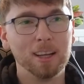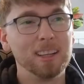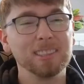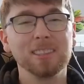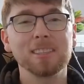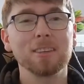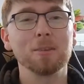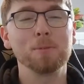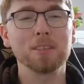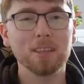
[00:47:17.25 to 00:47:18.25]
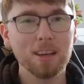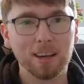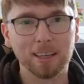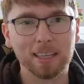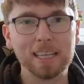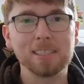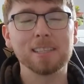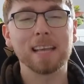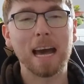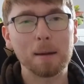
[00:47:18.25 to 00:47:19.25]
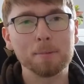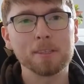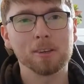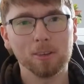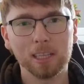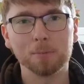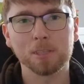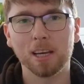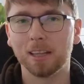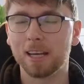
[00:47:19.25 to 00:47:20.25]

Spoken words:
It's just absurd. It's just absolutely absurd.